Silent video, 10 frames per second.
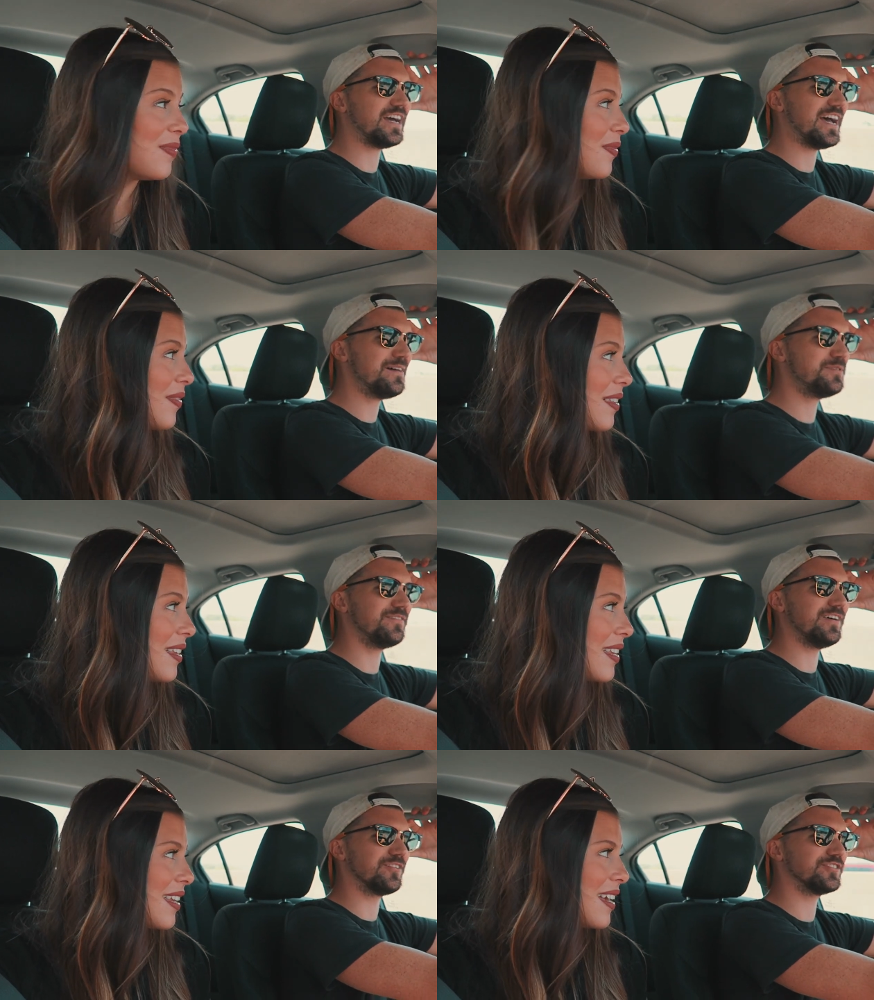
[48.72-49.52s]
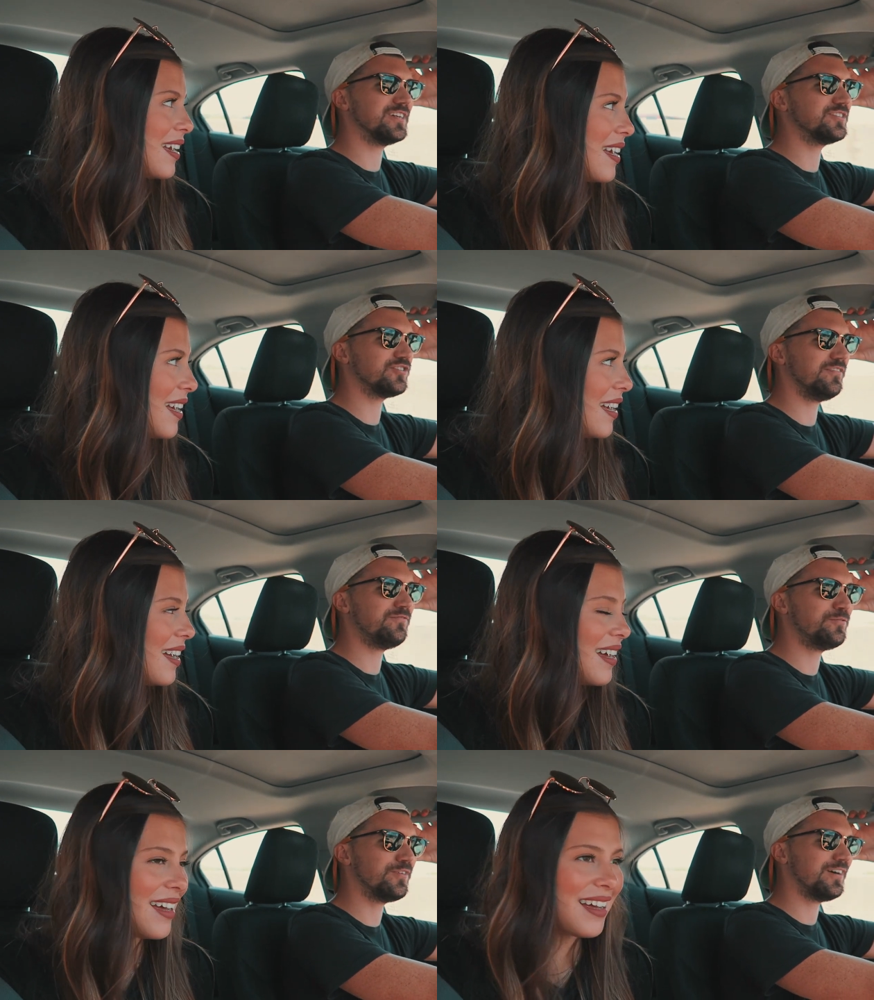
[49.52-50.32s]
Speaker 1: a habit of ours, huh?
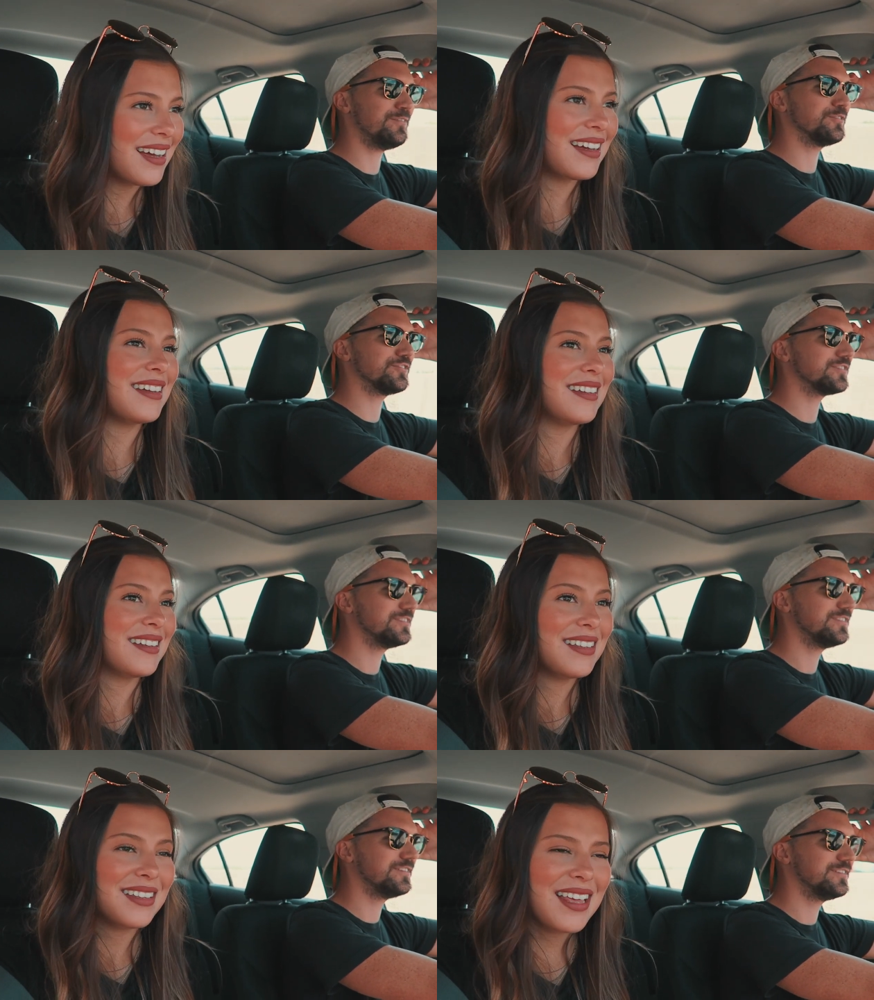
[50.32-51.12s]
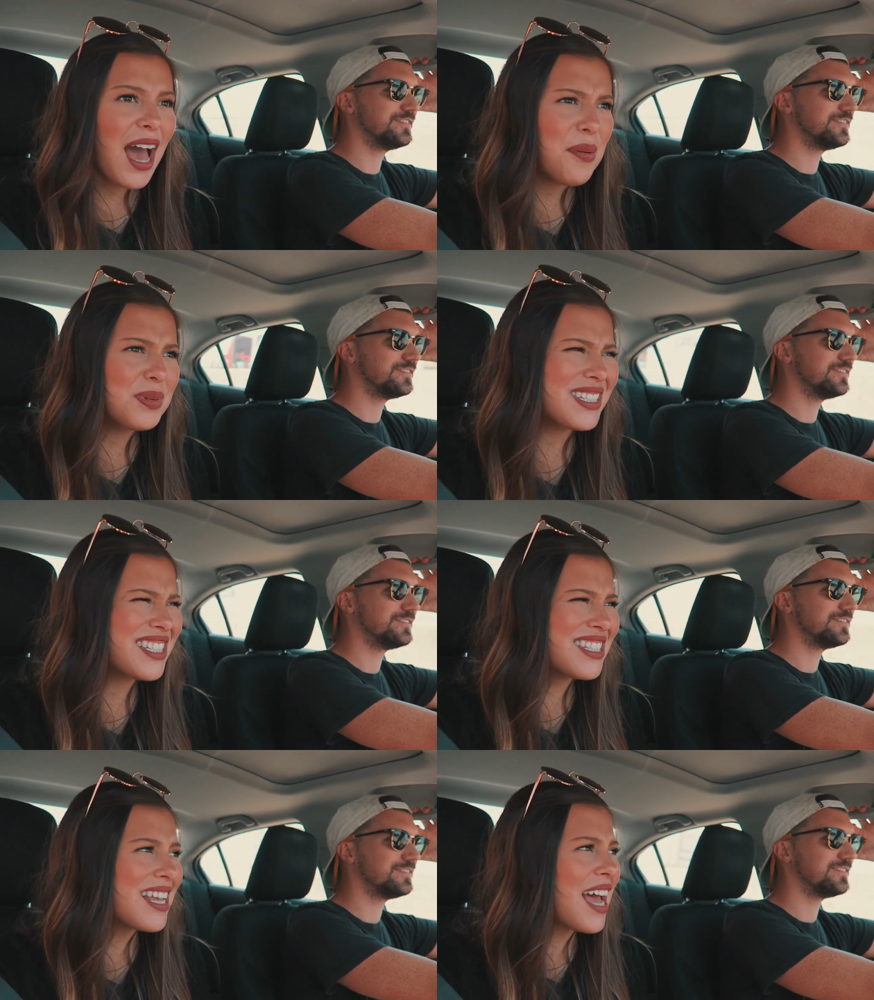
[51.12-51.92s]
Driving four hours.
Speaker 2: Yeah, but
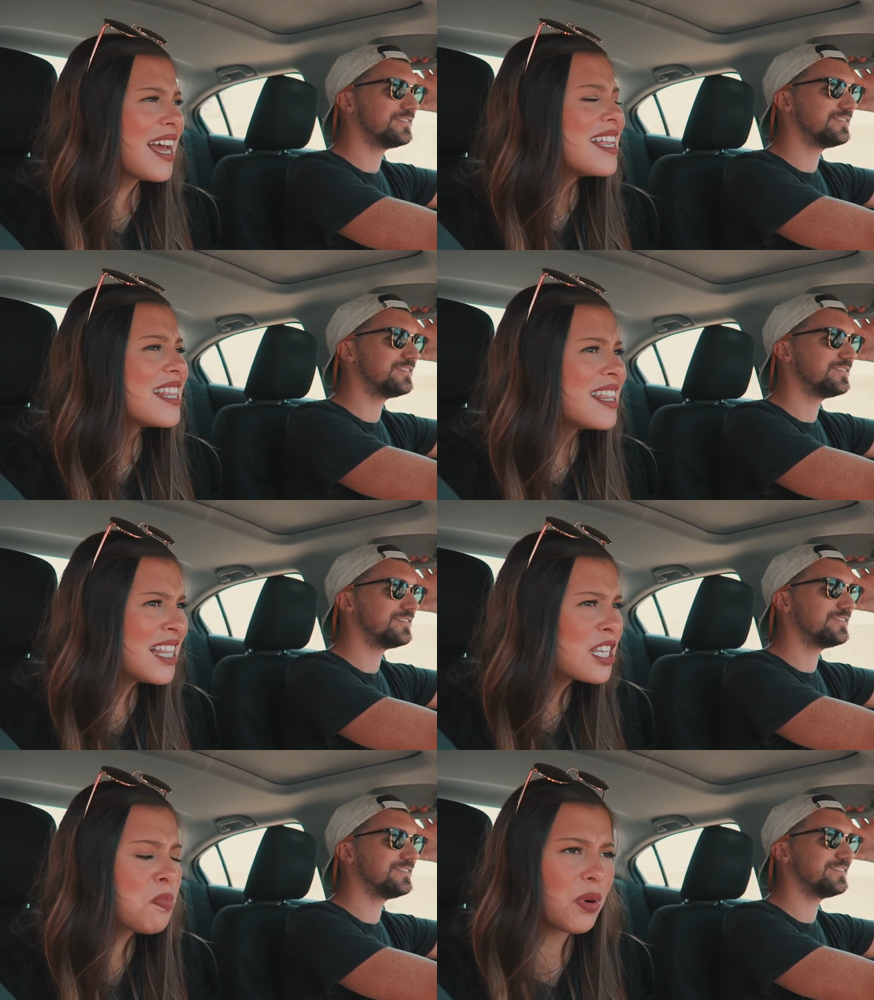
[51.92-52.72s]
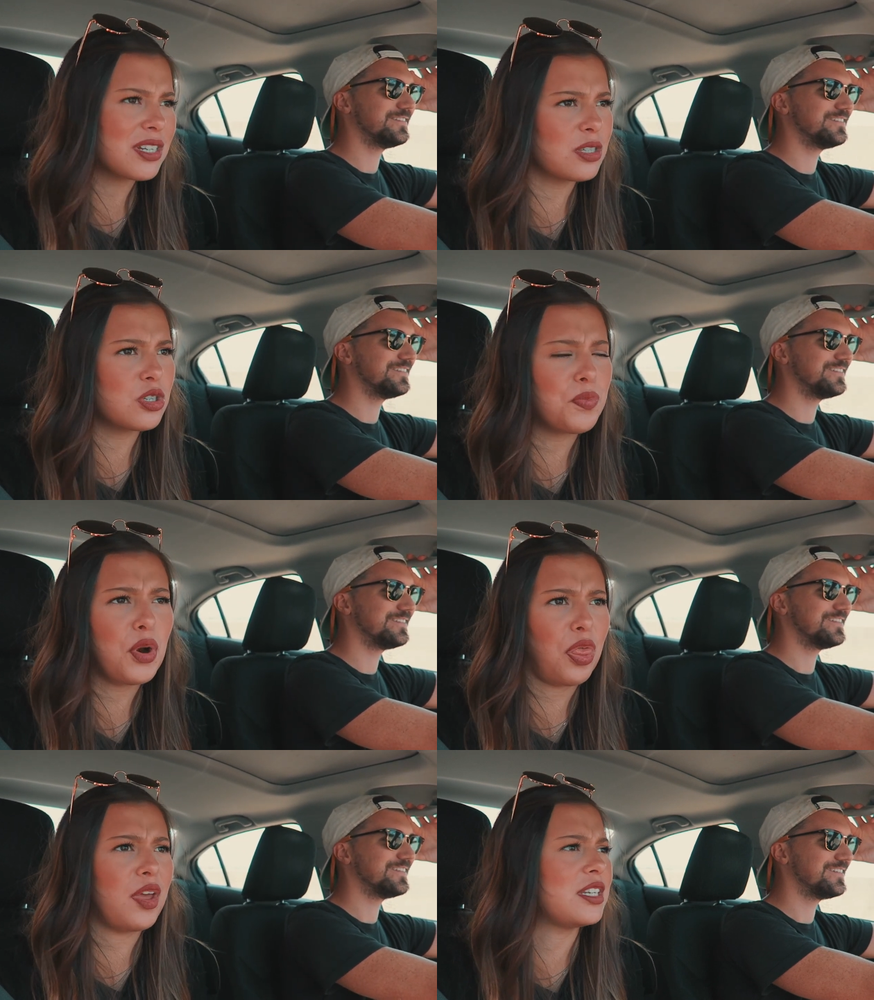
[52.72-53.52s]
it's this person's
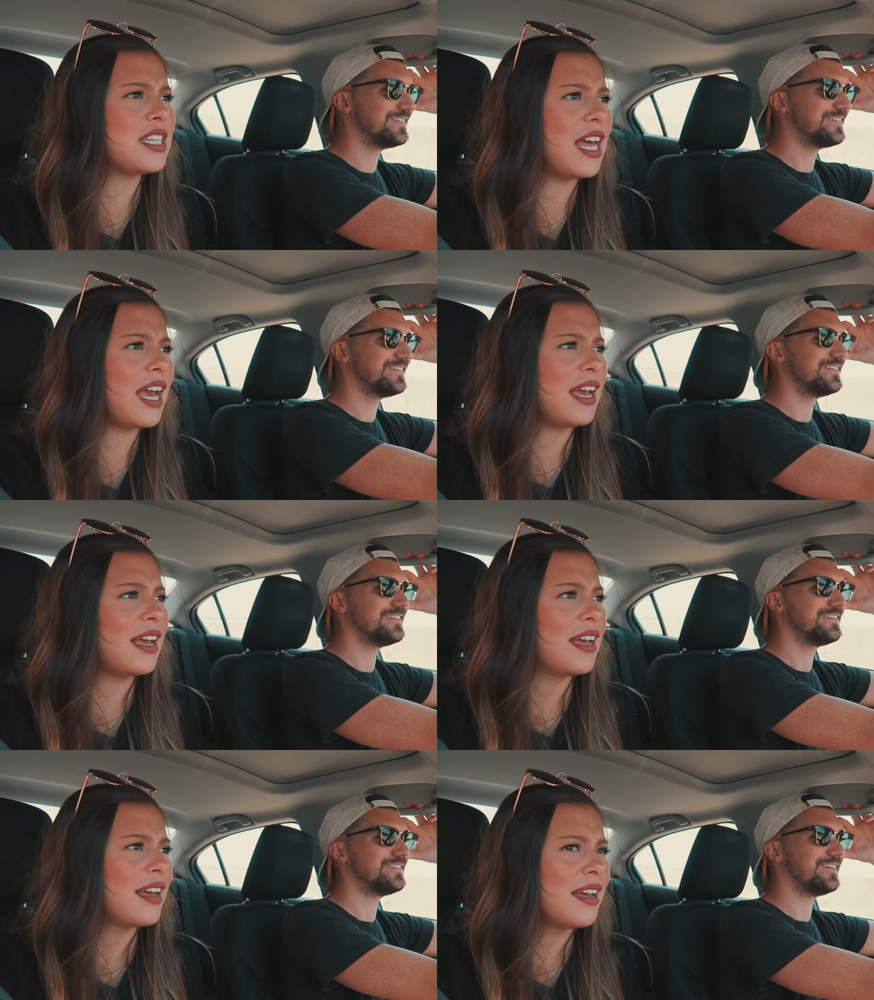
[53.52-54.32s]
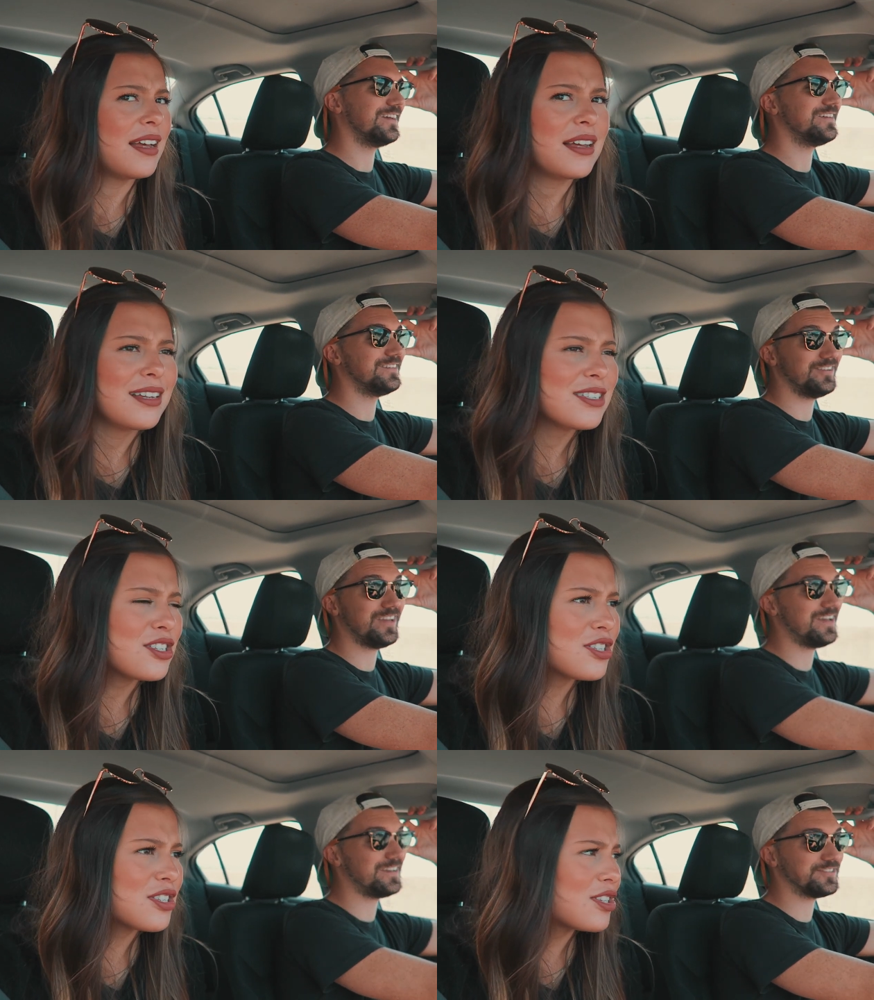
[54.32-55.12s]
birthday today.
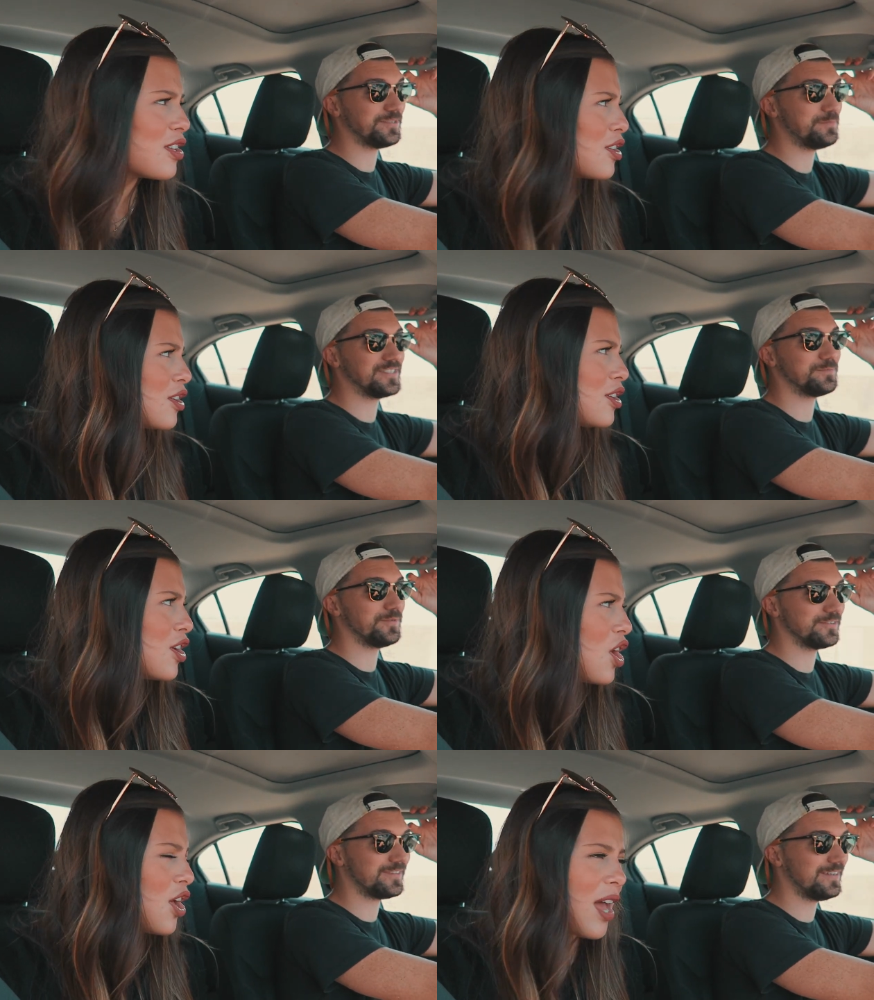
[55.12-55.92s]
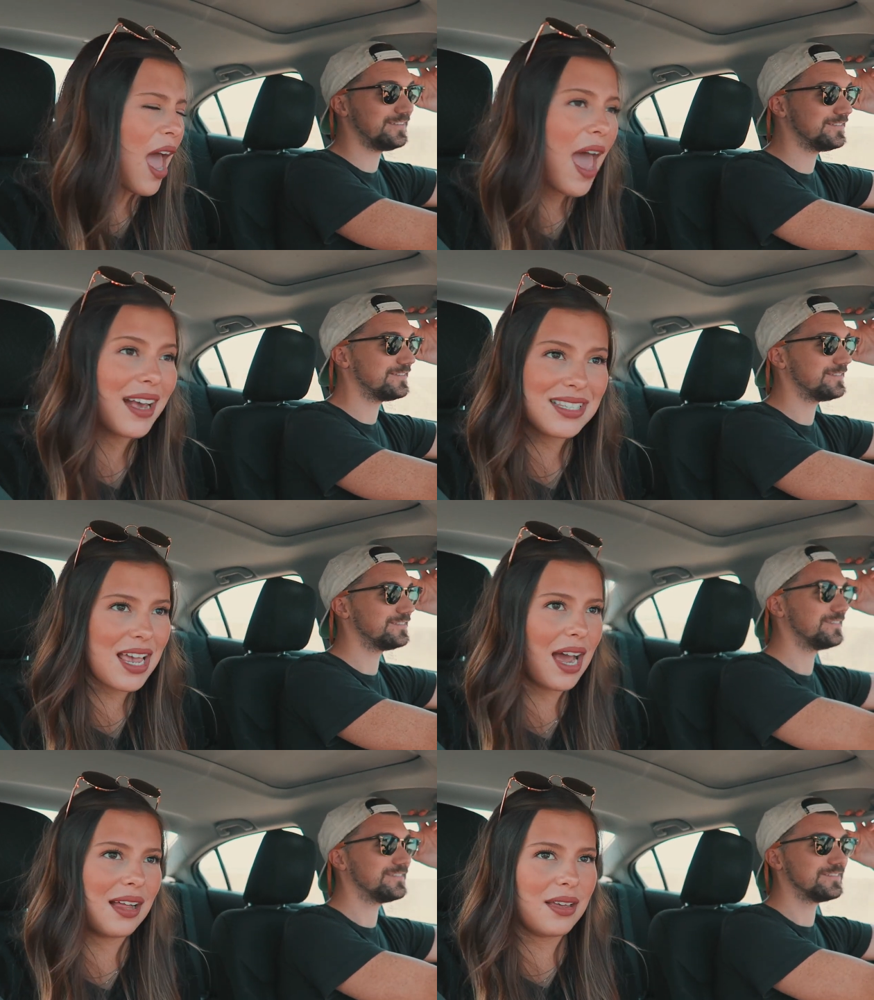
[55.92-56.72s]
Speaker 1: You can't just miss a birthday.
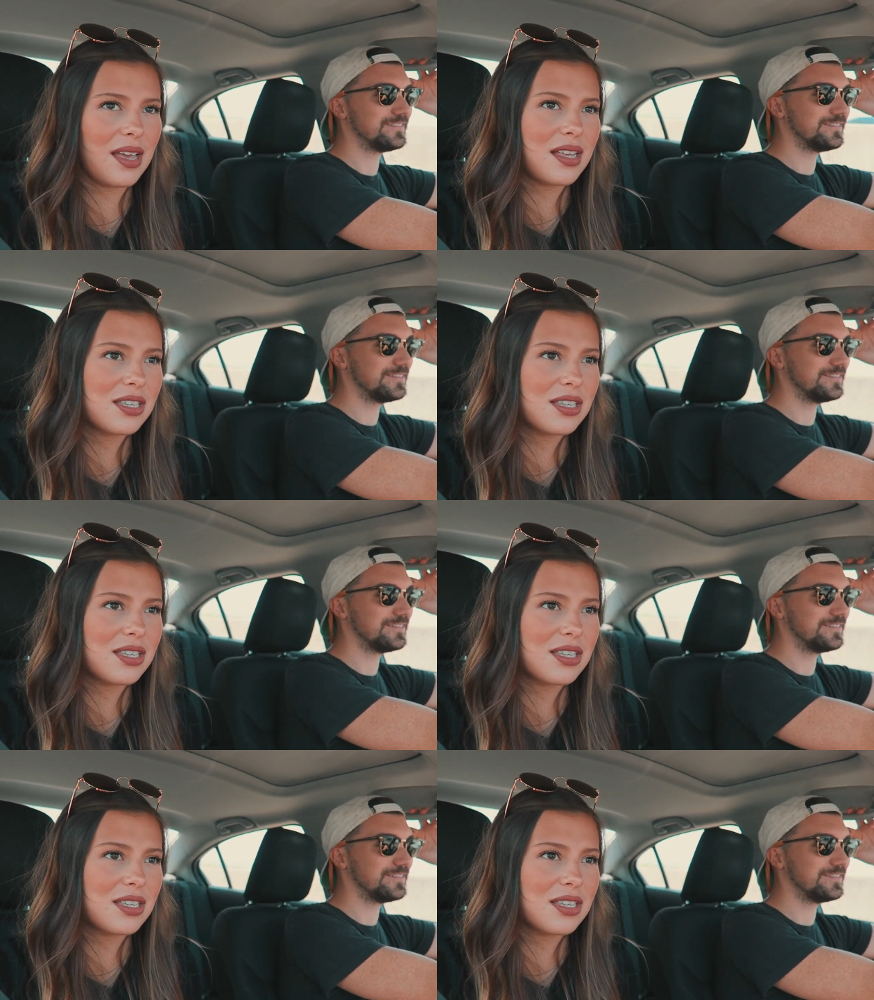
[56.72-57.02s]
Speaker 2: Exactly.